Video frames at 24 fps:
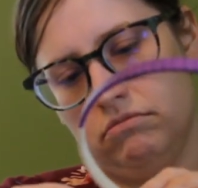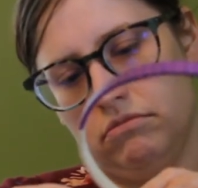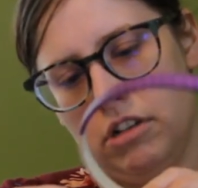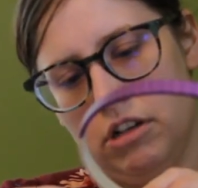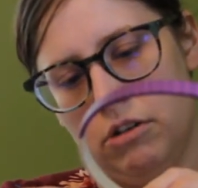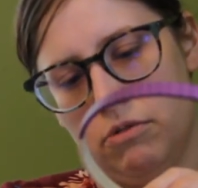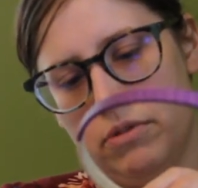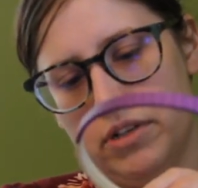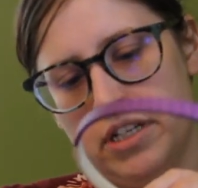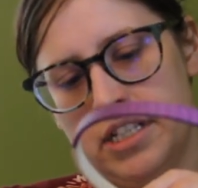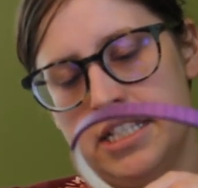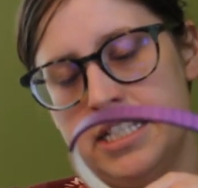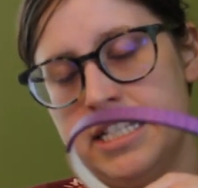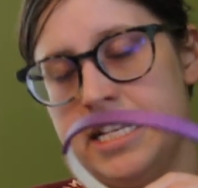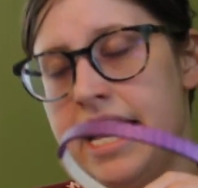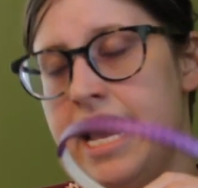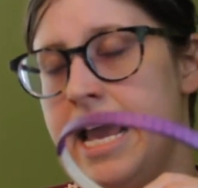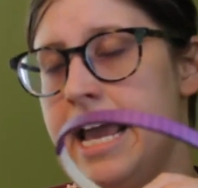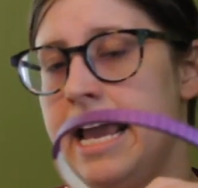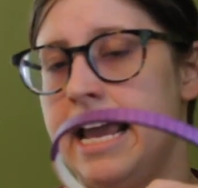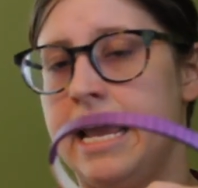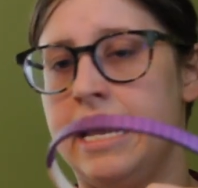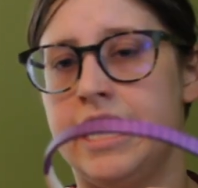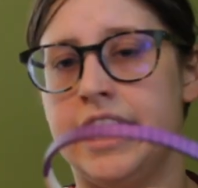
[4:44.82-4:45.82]
I want to
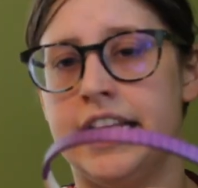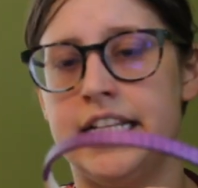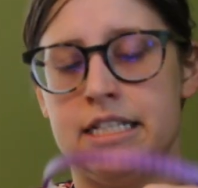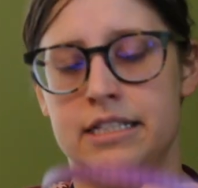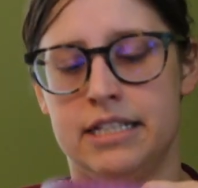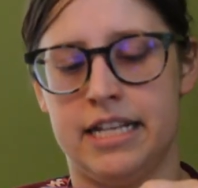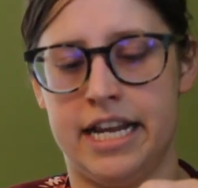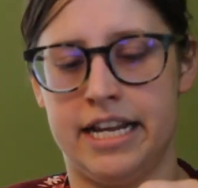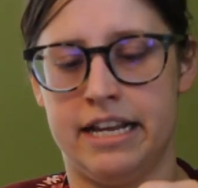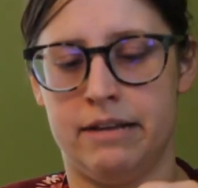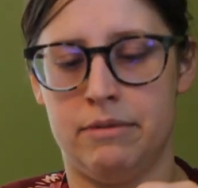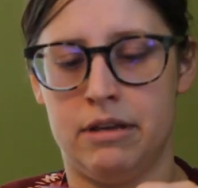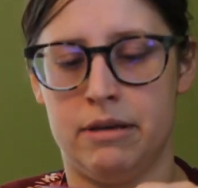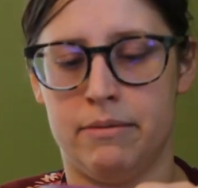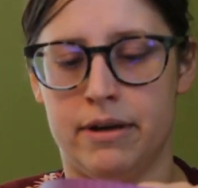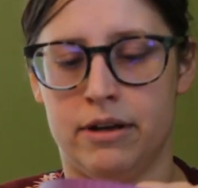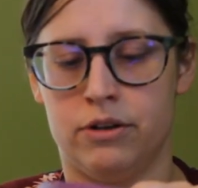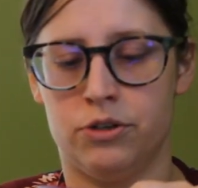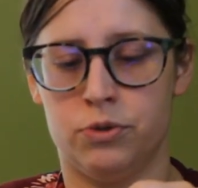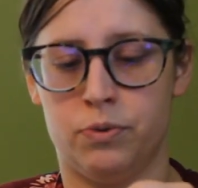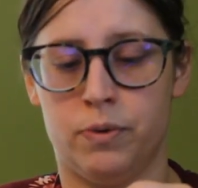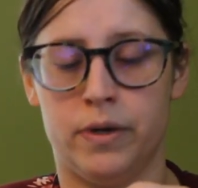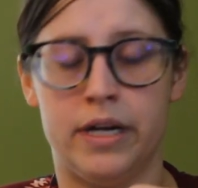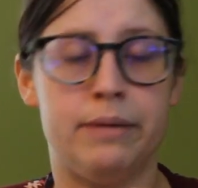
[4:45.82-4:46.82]
say it's taken me
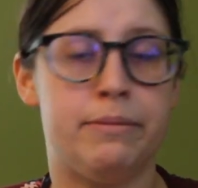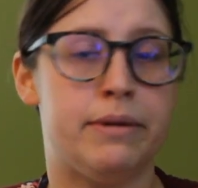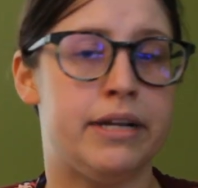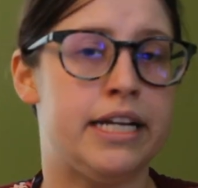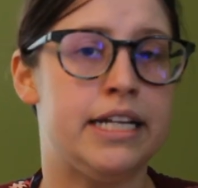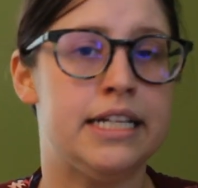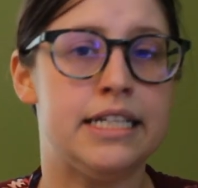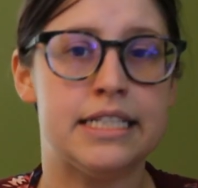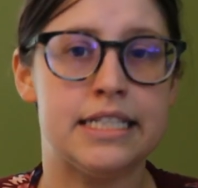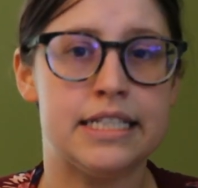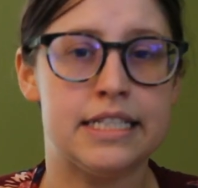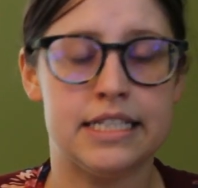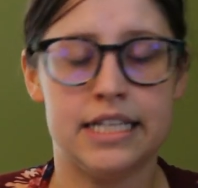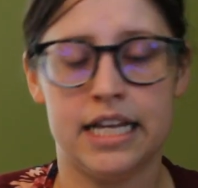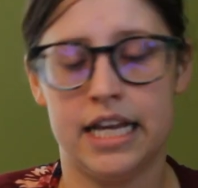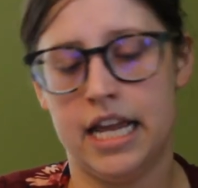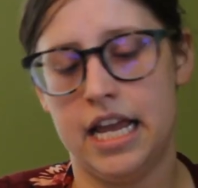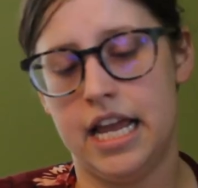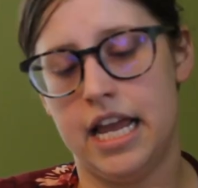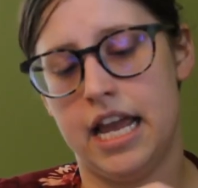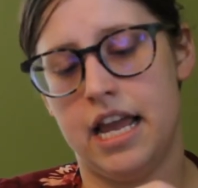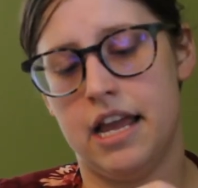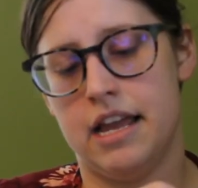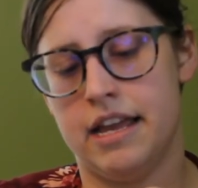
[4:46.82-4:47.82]
about 20 minutes,
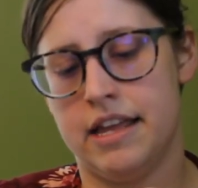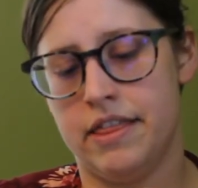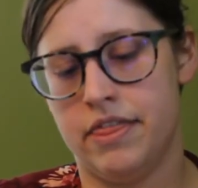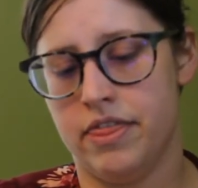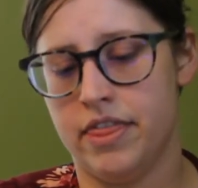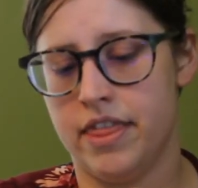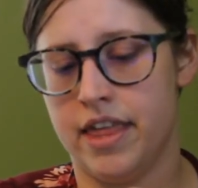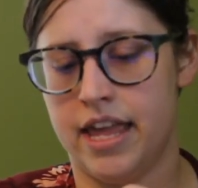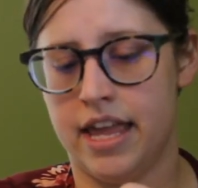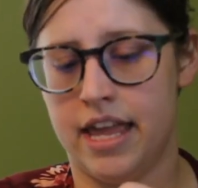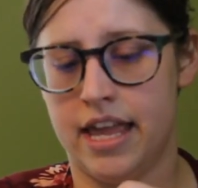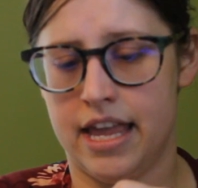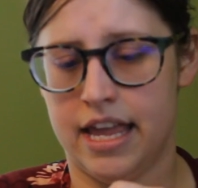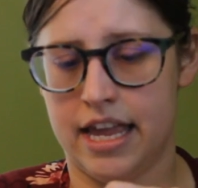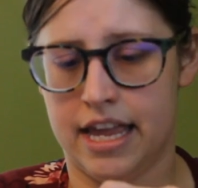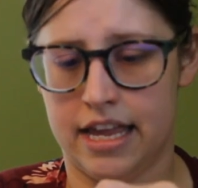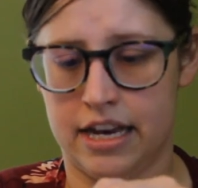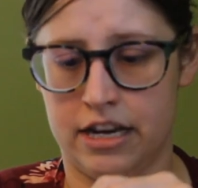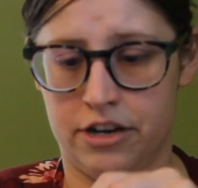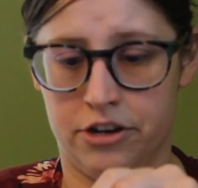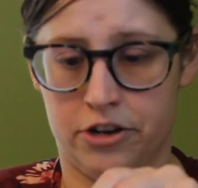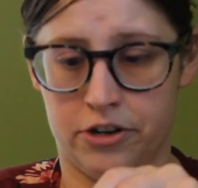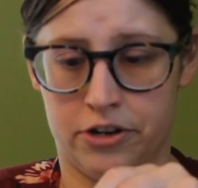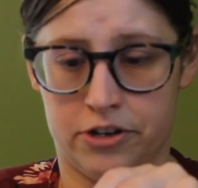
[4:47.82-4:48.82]
and
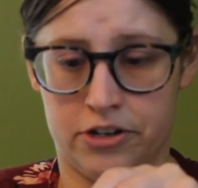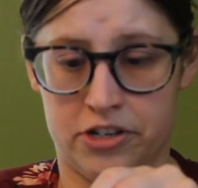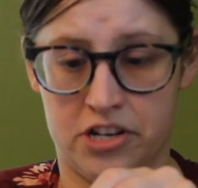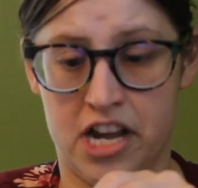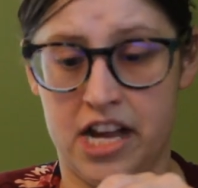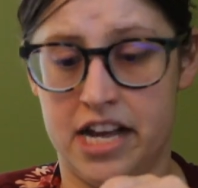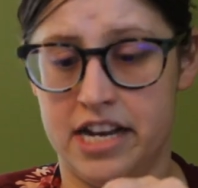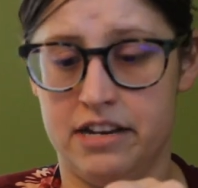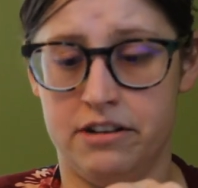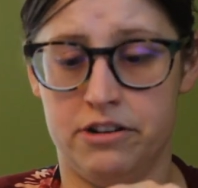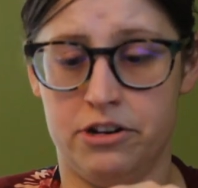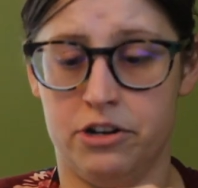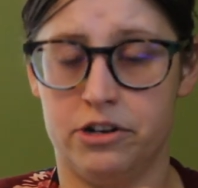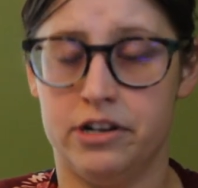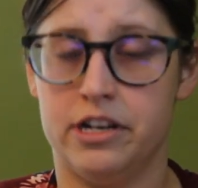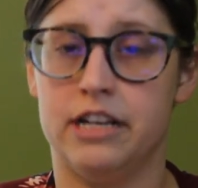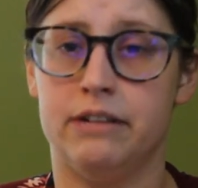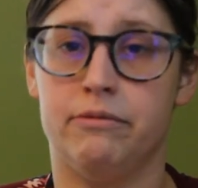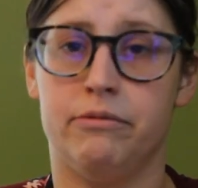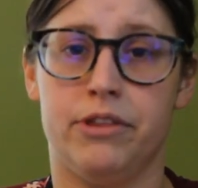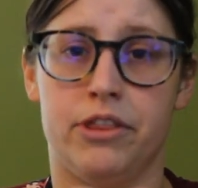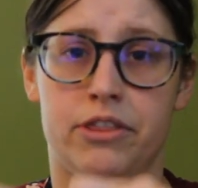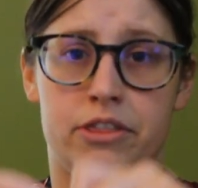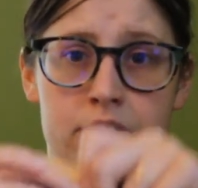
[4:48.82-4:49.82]
then you're done. You're
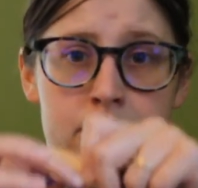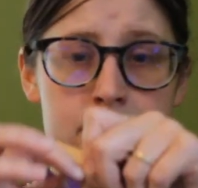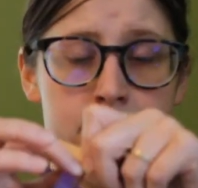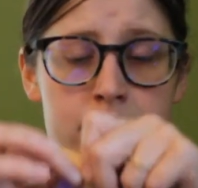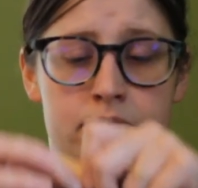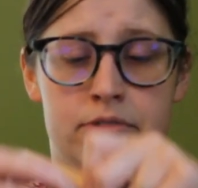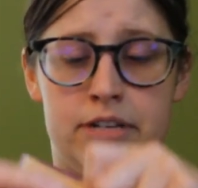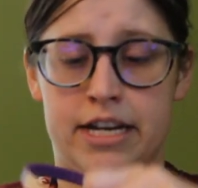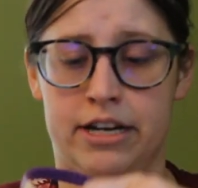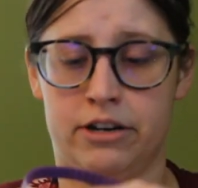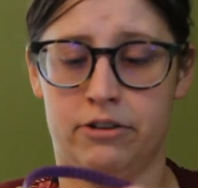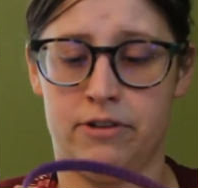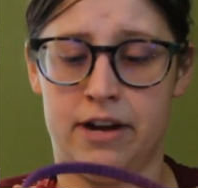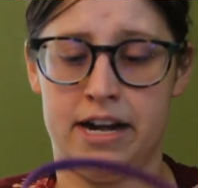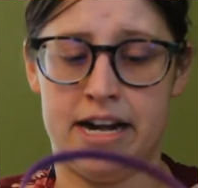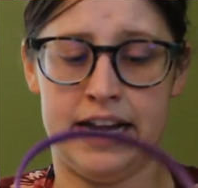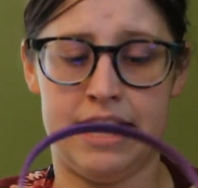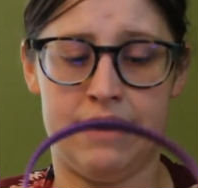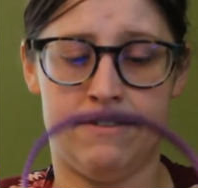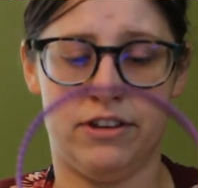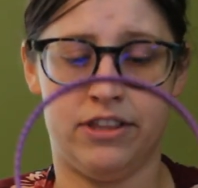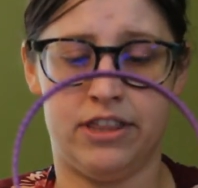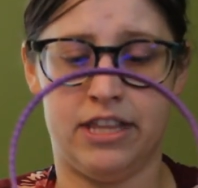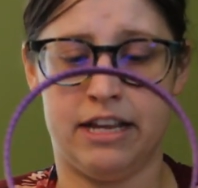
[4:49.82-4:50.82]
done with decorating
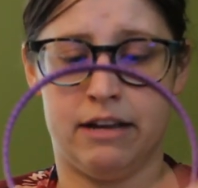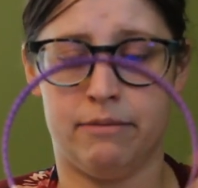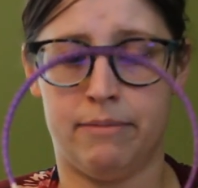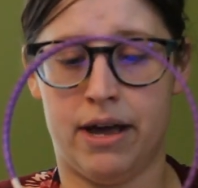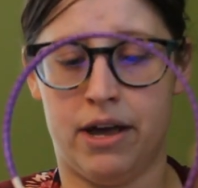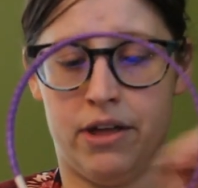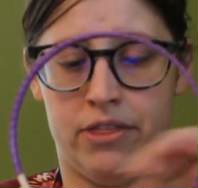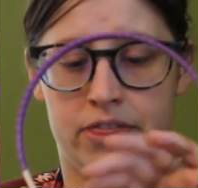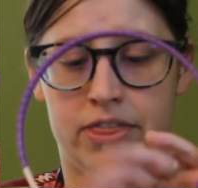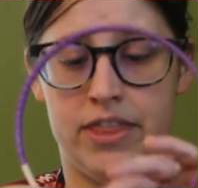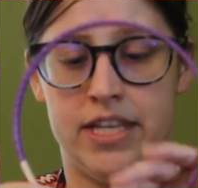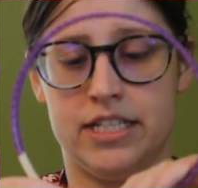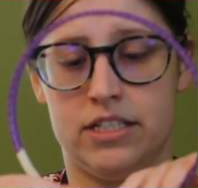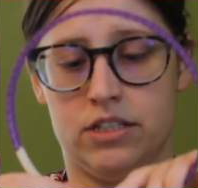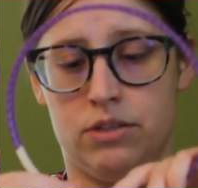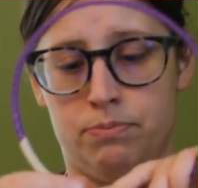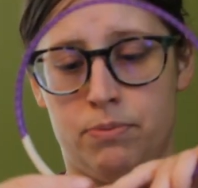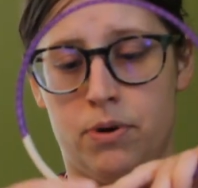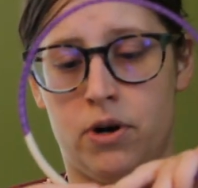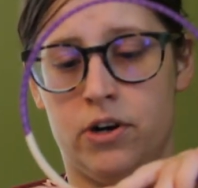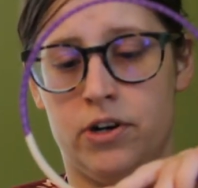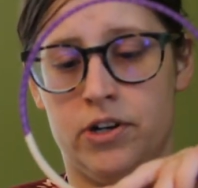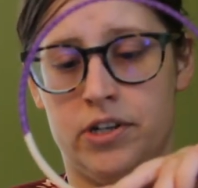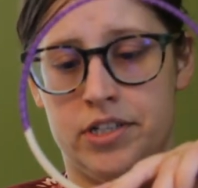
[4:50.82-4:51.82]
everything about this
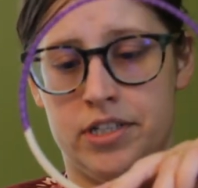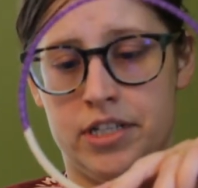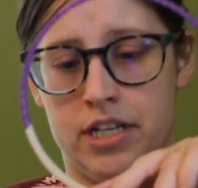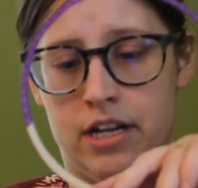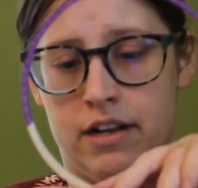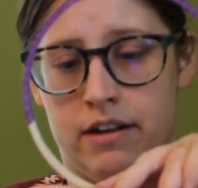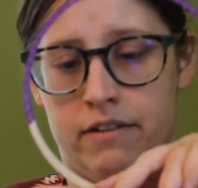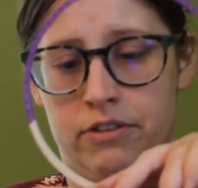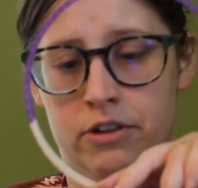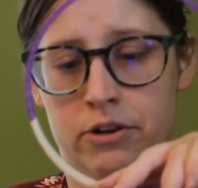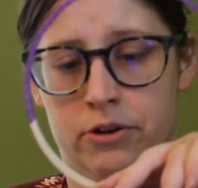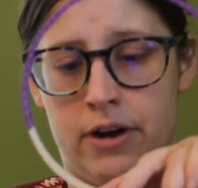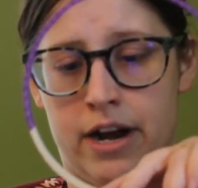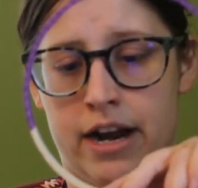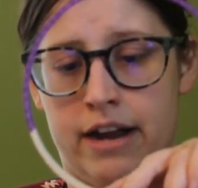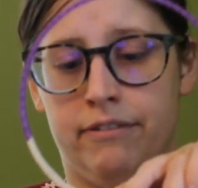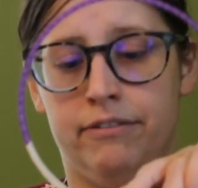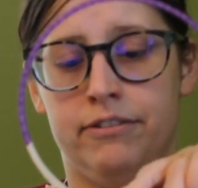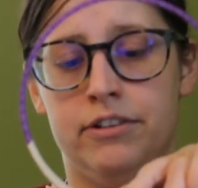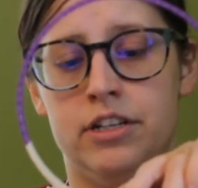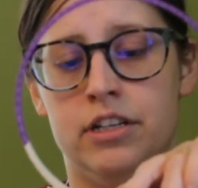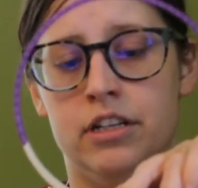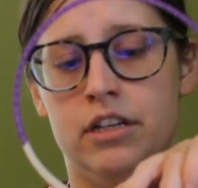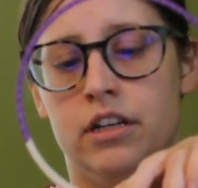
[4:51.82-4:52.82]
part of the
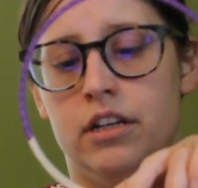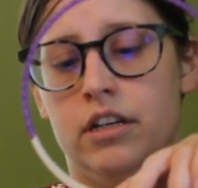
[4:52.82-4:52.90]
craft.